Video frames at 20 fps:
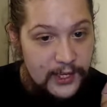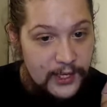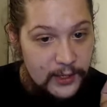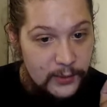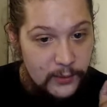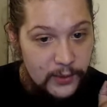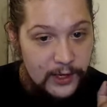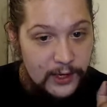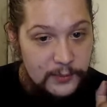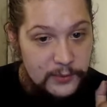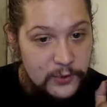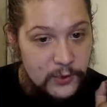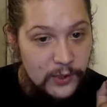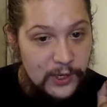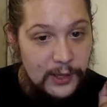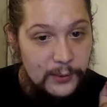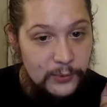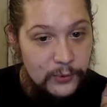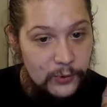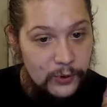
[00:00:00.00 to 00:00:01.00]
He went up to
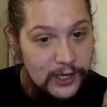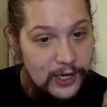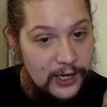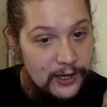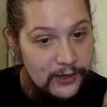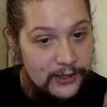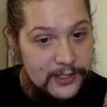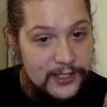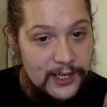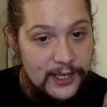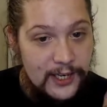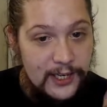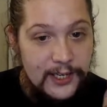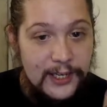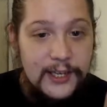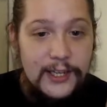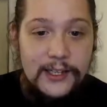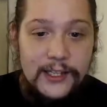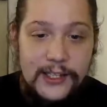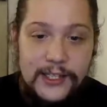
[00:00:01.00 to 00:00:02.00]
Abul
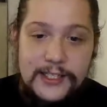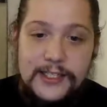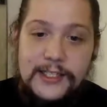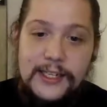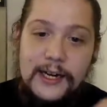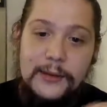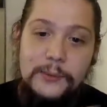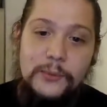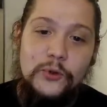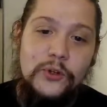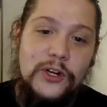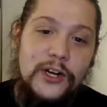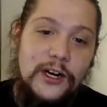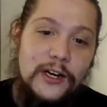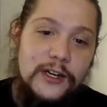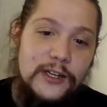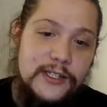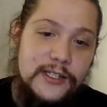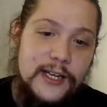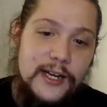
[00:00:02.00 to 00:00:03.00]
Kharazan. "Listen, Abul
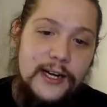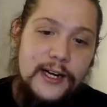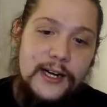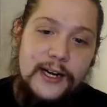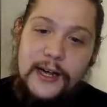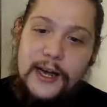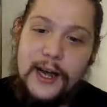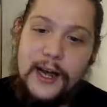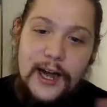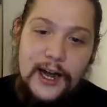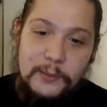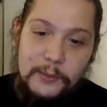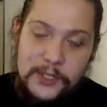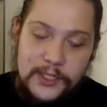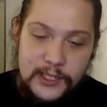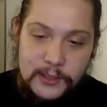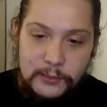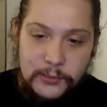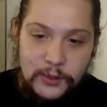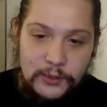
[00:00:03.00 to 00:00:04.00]
Kharazan, I'm a
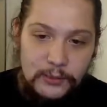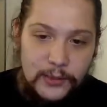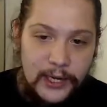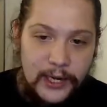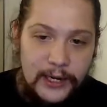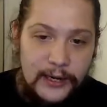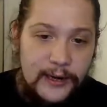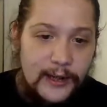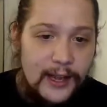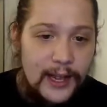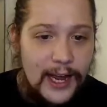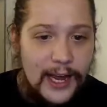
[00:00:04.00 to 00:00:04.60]
simple man.